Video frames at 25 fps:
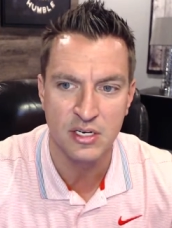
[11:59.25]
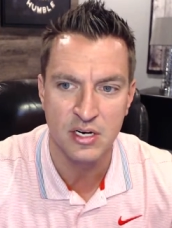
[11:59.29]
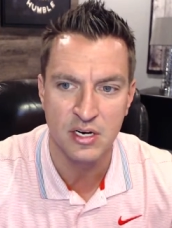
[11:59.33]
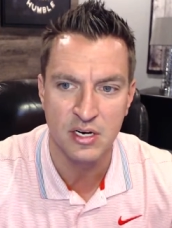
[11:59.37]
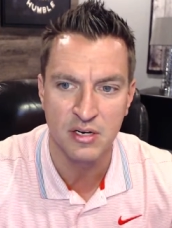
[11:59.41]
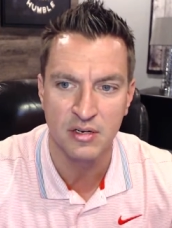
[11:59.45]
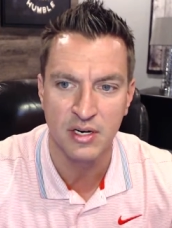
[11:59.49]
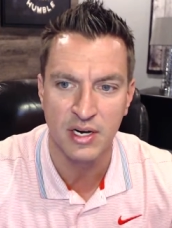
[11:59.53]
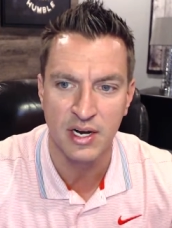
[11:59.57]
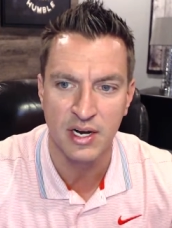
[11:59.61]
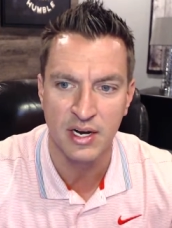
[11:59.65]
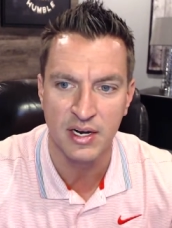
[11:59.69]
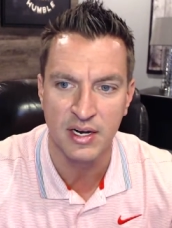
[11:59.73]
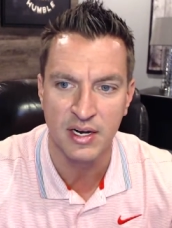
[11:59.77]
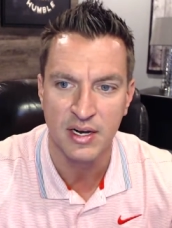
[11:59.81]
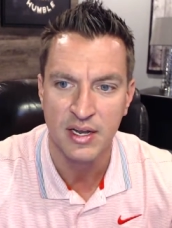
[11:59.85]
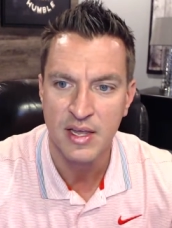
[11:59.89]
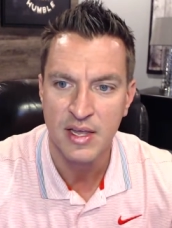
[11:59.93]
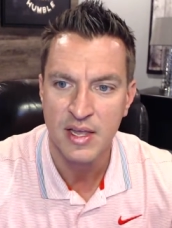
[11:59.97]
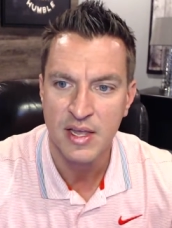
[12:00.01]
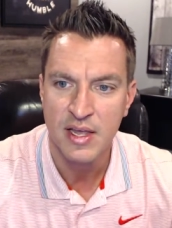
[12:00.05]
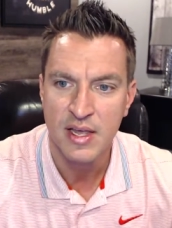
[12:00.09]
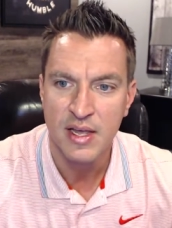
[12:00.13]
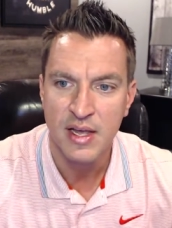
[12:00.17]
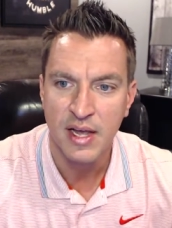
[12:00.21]
You know, uh,
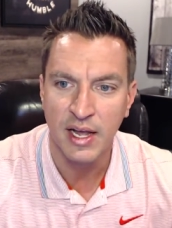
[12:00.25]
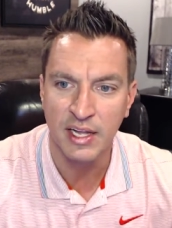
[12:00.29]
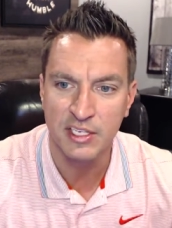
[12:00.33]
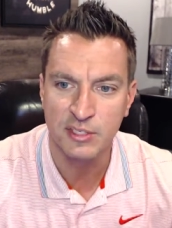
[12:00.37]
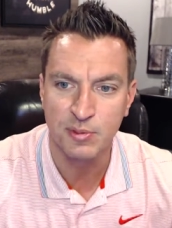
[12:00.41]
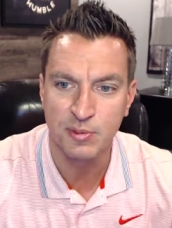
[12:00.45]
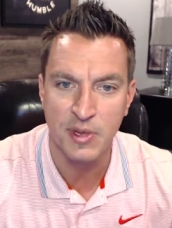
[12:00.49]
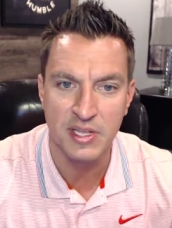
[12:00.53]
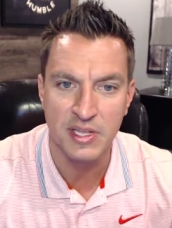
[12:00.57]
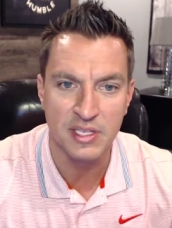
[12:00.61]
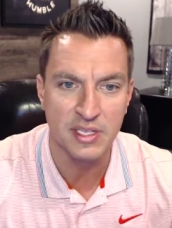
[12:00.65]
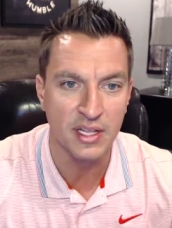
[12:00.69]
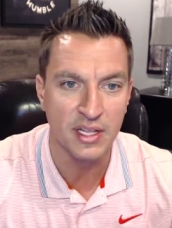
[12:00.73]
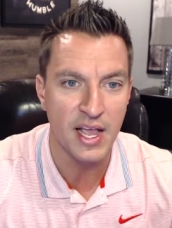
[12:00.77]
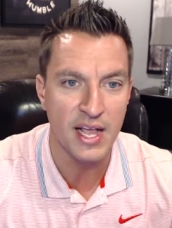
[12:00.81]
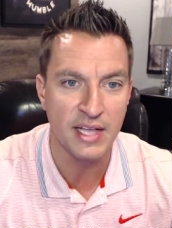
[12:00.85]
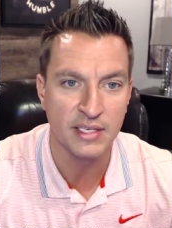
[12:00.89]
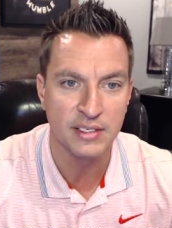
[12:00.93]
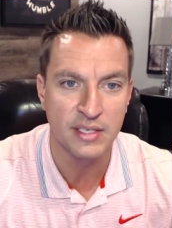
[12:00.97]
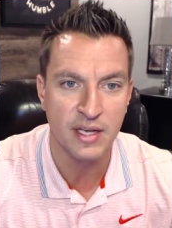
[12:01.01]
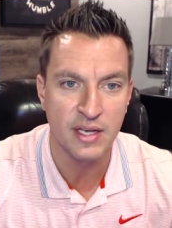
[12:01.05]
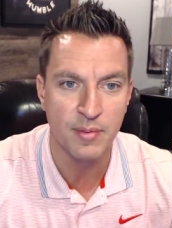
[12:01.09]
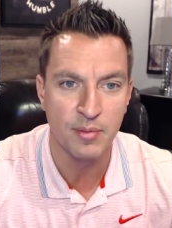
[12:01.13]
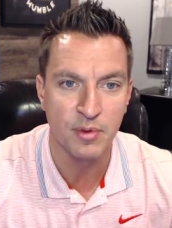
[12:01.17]
I spent the last